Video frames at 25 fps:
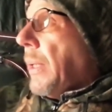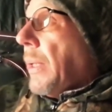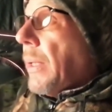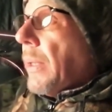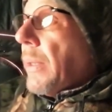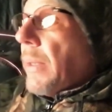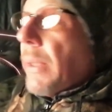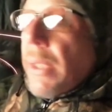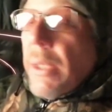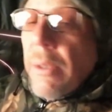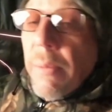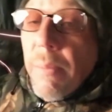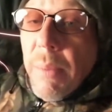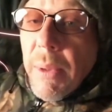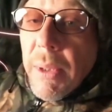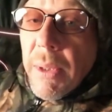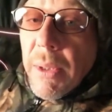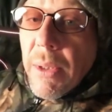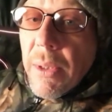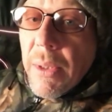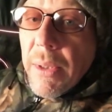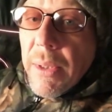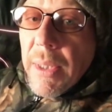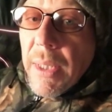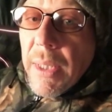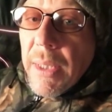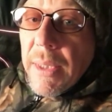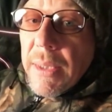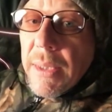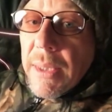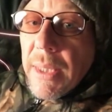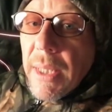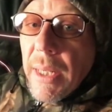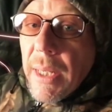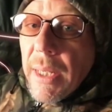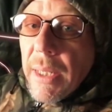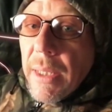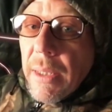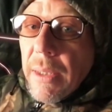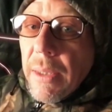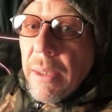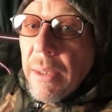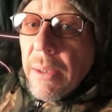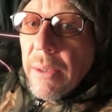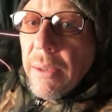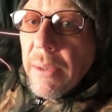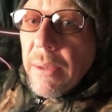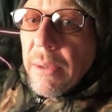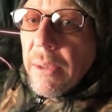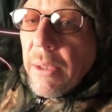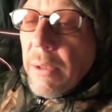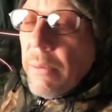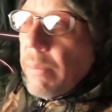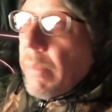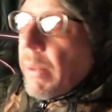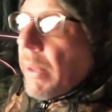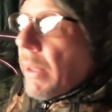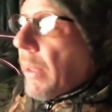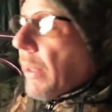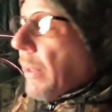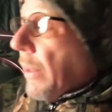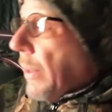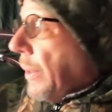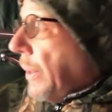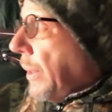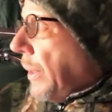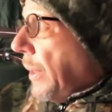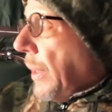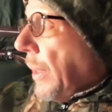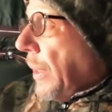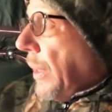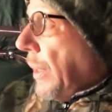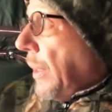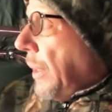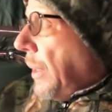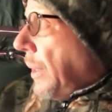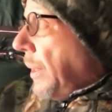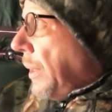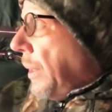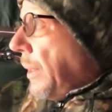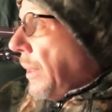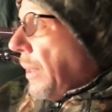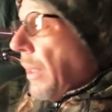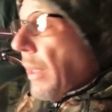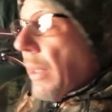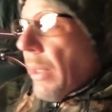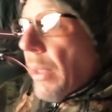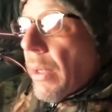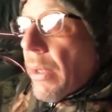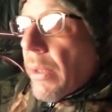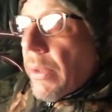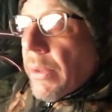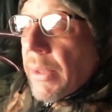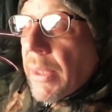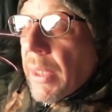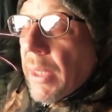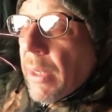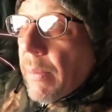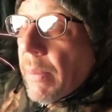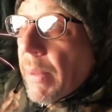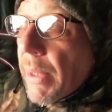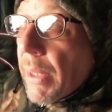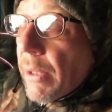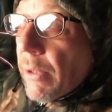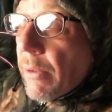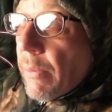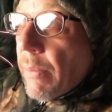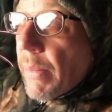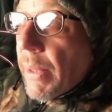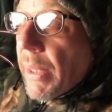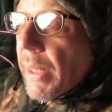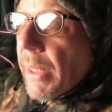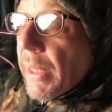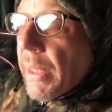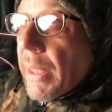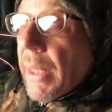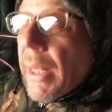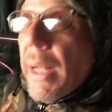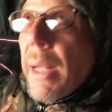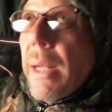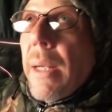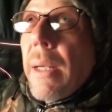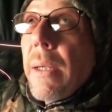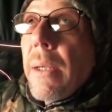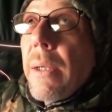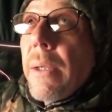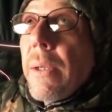it's going to be an all-day set. It's going to be a long day, but I don't mind that.